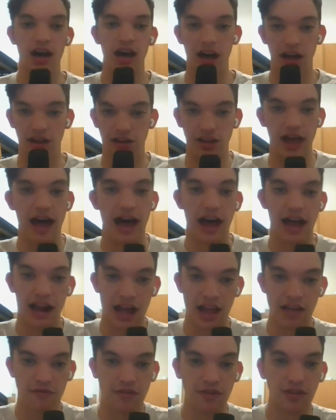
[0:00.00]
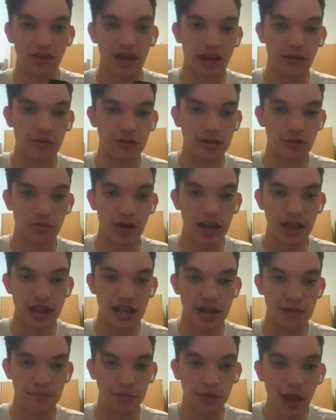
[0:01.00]
a lot. And I feel like with the way
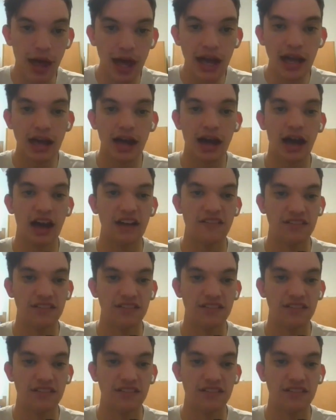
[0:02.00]
they can play,